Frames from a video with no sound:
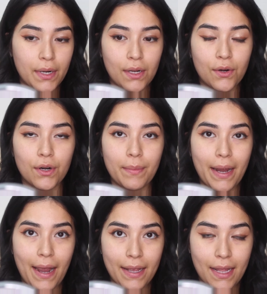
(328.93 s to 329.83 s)
gonna curl my
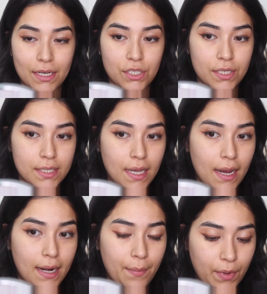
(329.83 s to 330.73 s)
eyelashes
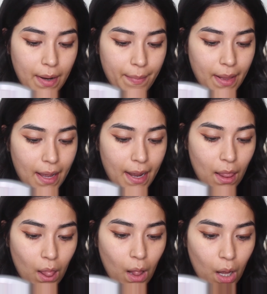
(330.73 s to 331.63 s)
and I'm gonna apply a
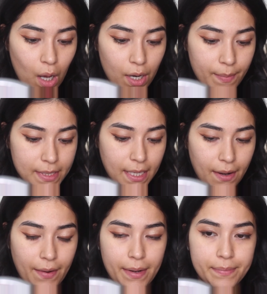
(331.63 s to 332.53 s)
lot of
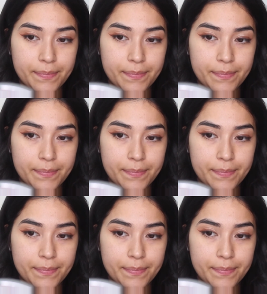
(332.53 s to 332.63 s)
mascara.